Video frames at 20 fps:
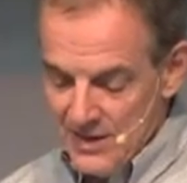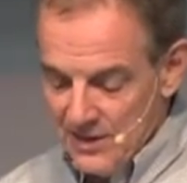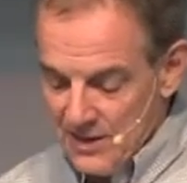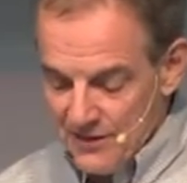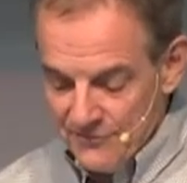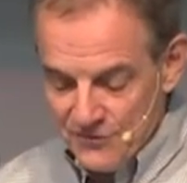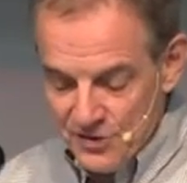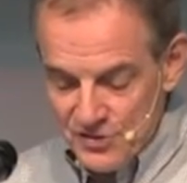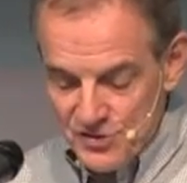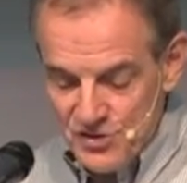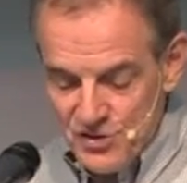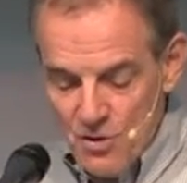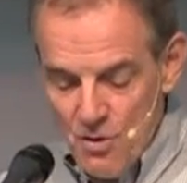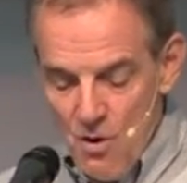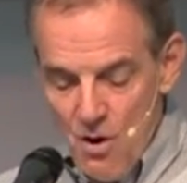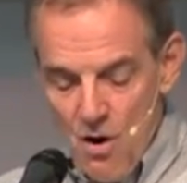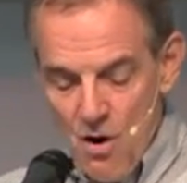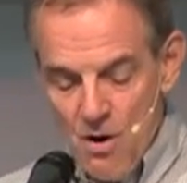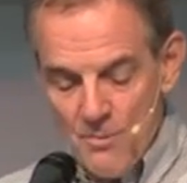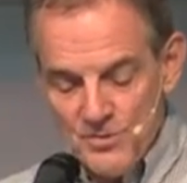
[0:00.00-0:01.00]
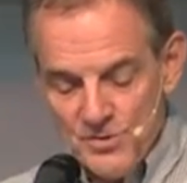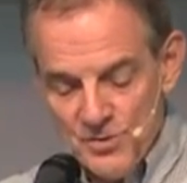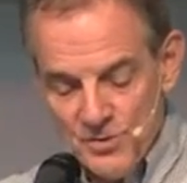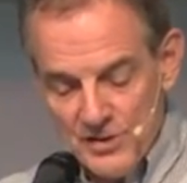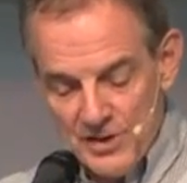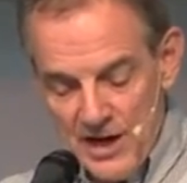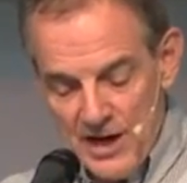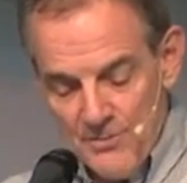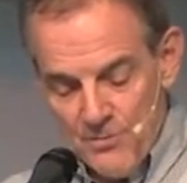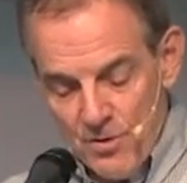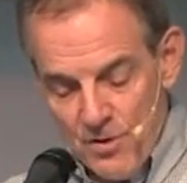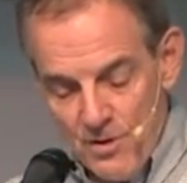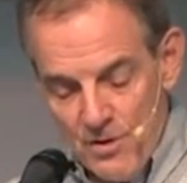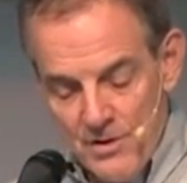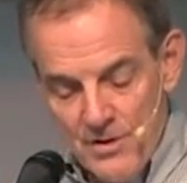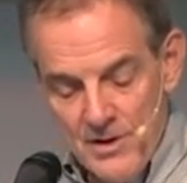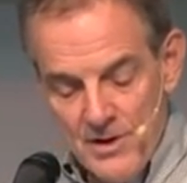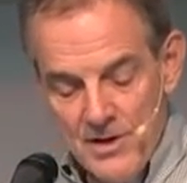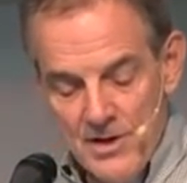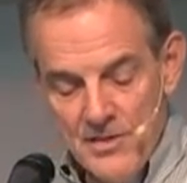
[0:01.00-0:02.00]
Love does no harm to a neighbor.
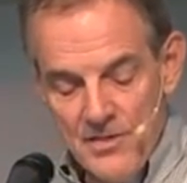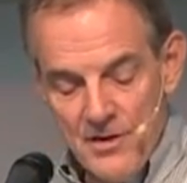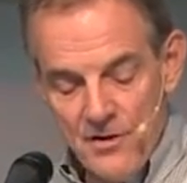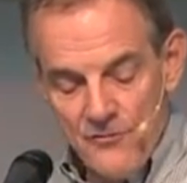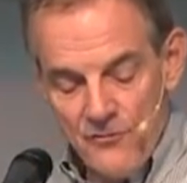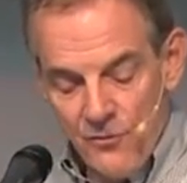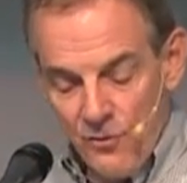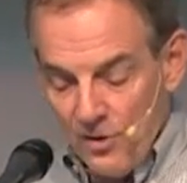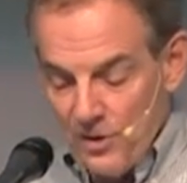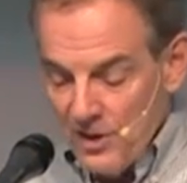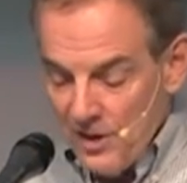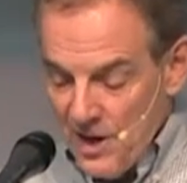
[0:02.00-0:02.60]
Therefore,